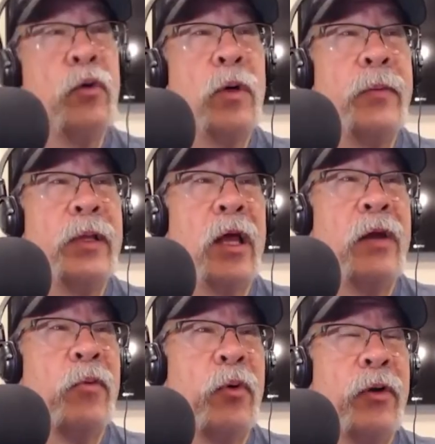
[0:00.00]
I mean, a lot
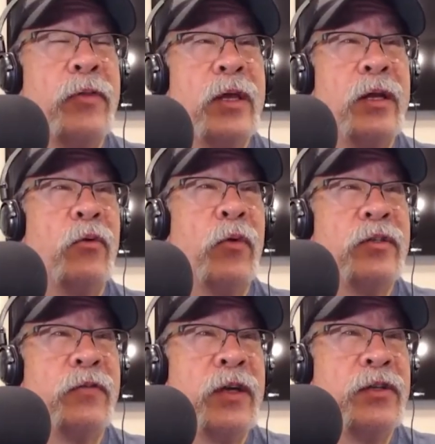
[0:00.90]
of them are on the Indian
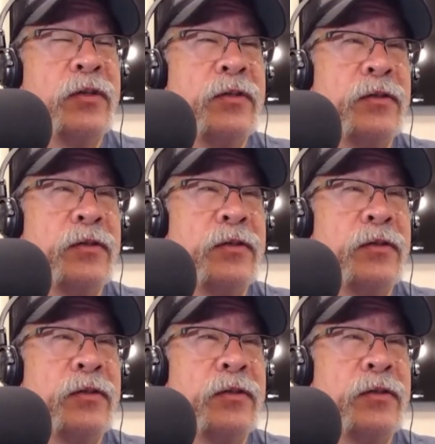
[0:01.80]
reservations.